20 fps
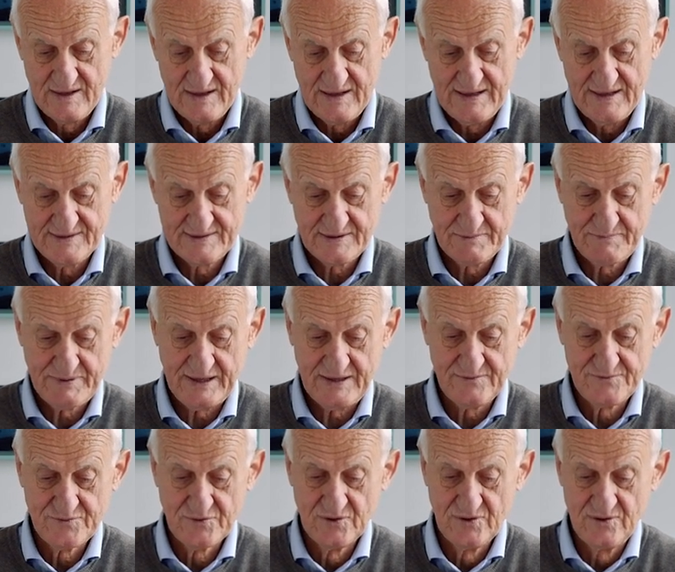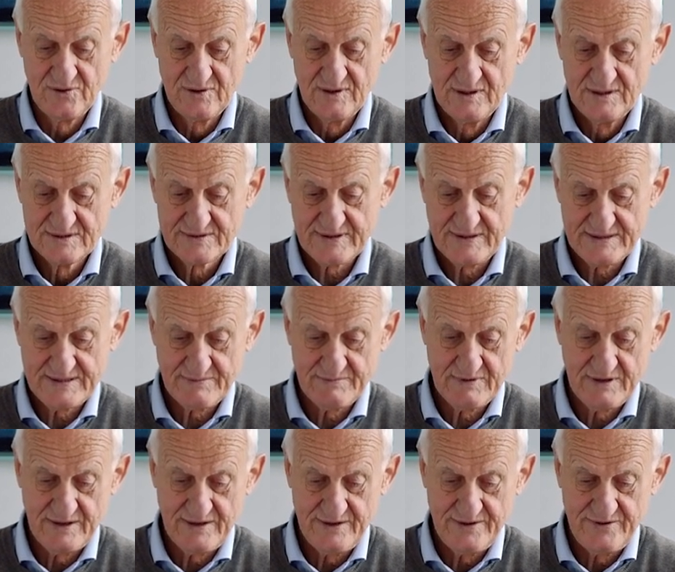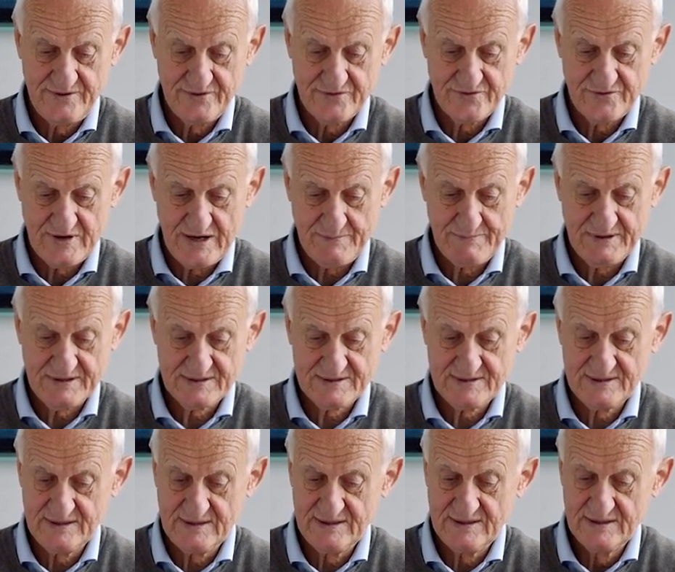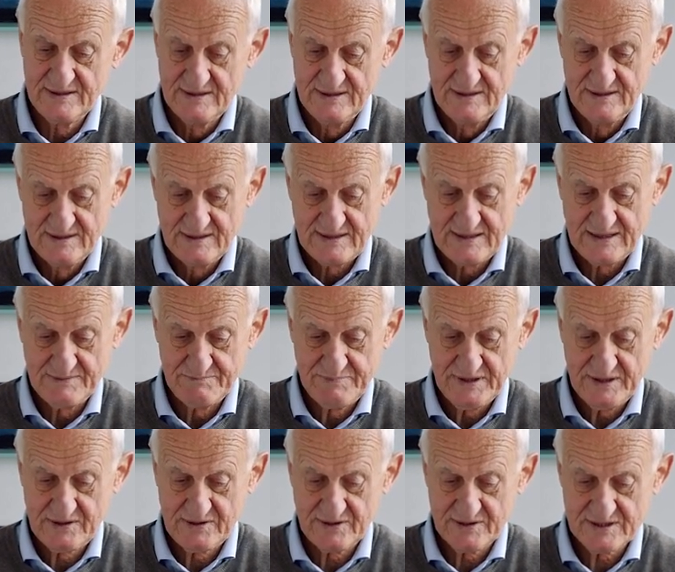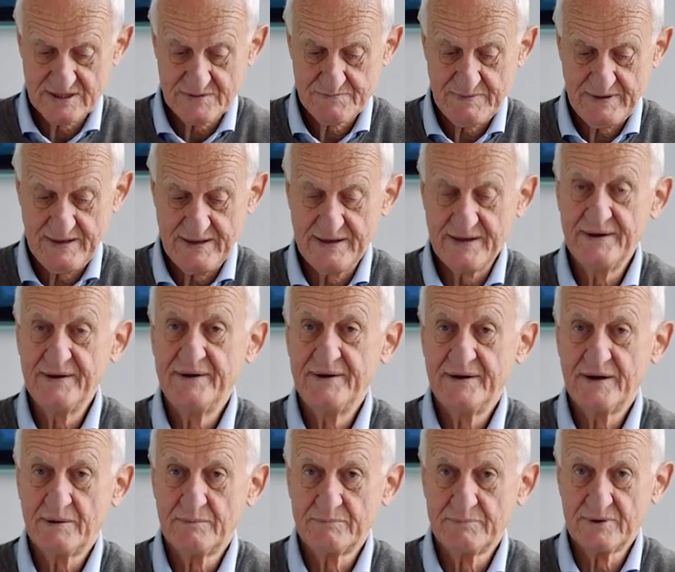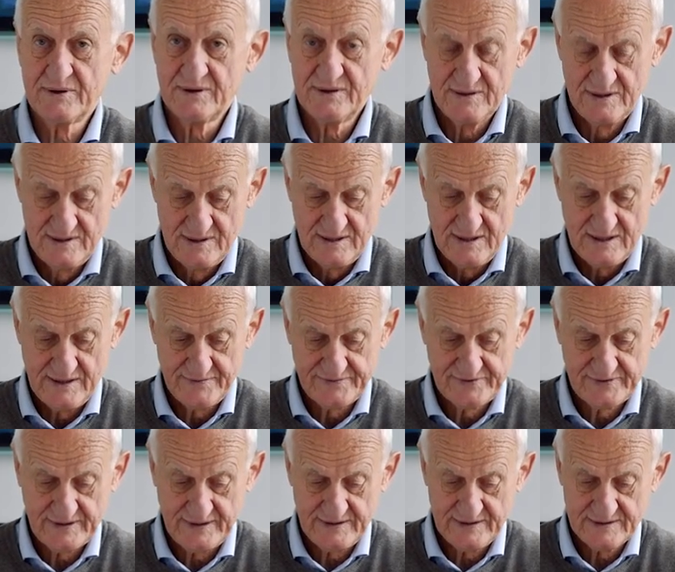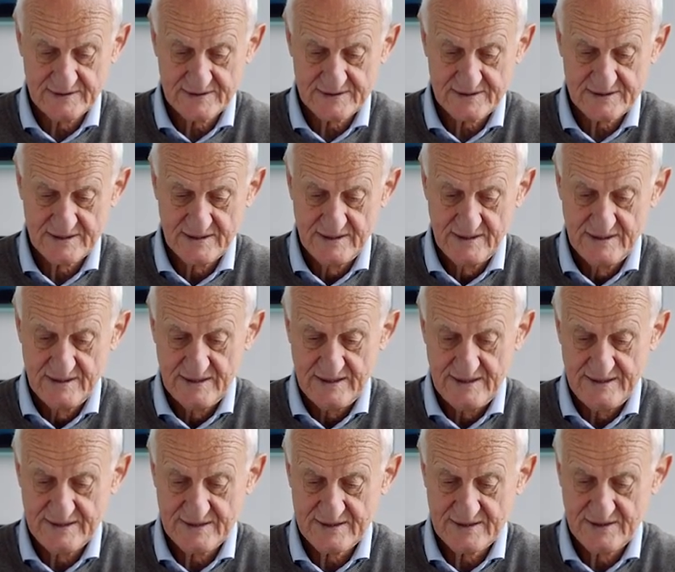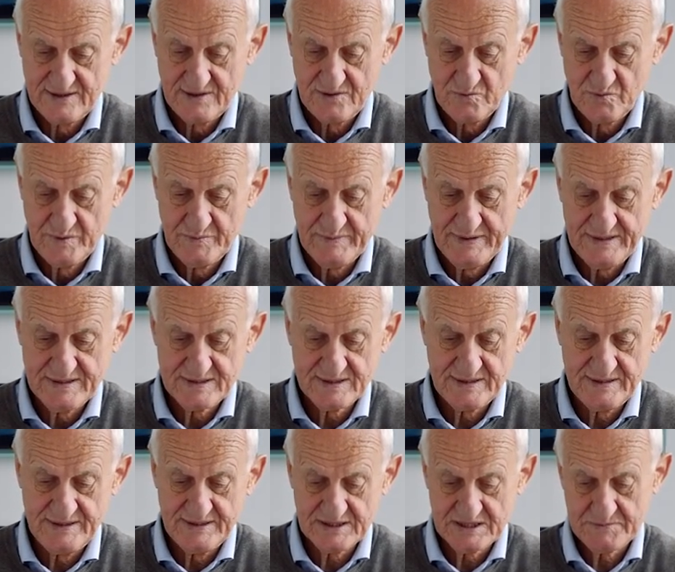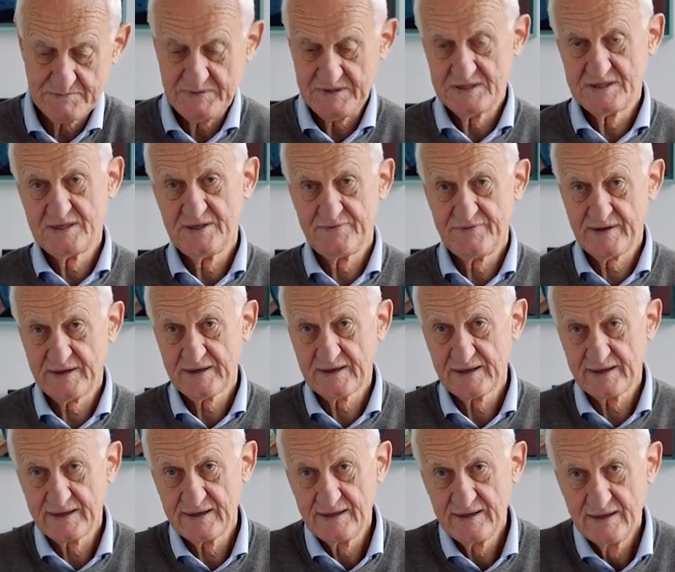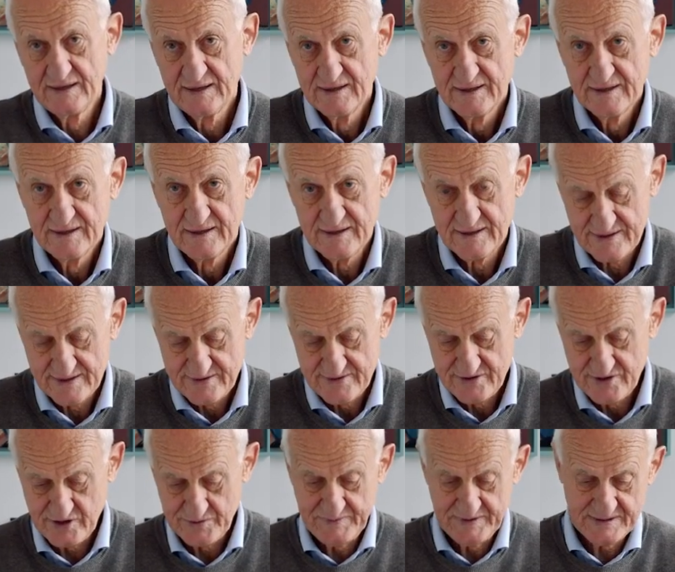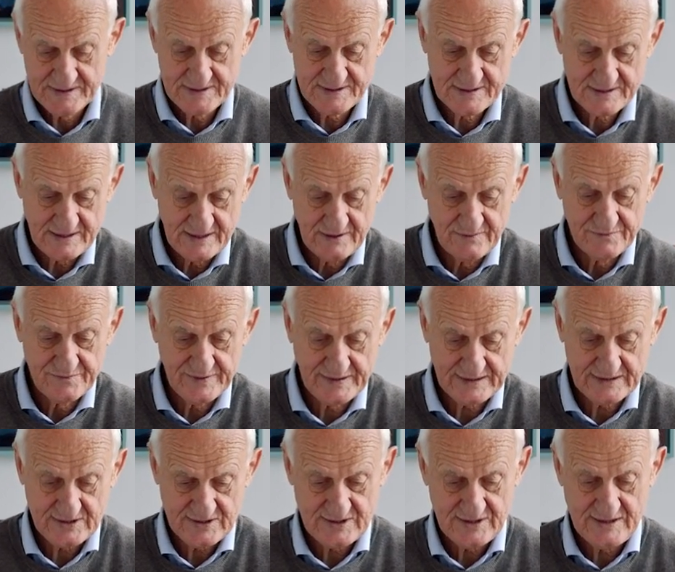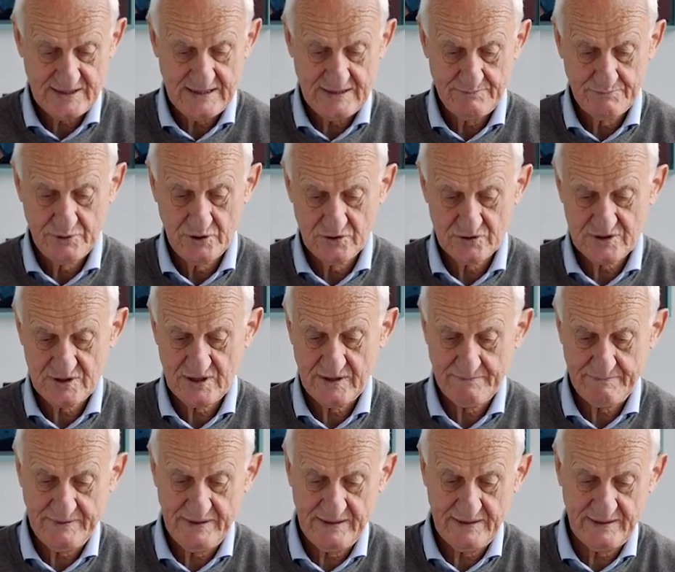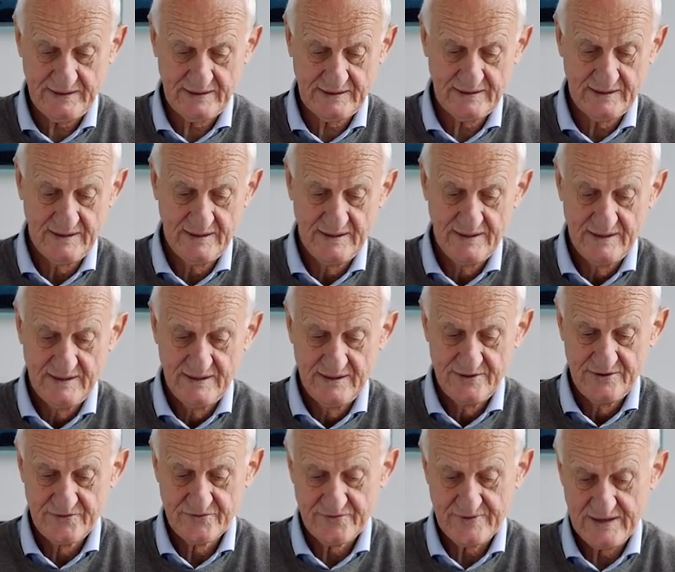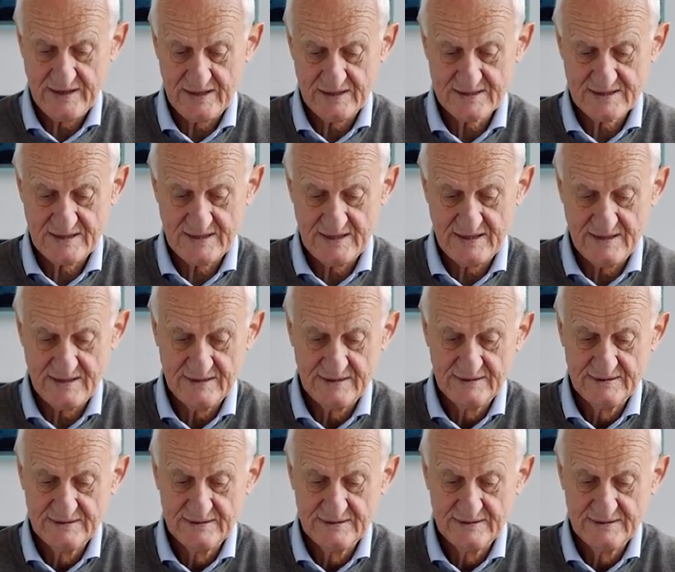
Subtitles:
And the painful trigeminal neuropathy can be caused by a number of things, and we mention here specifically herpes infection and post-herpetic neuralgia,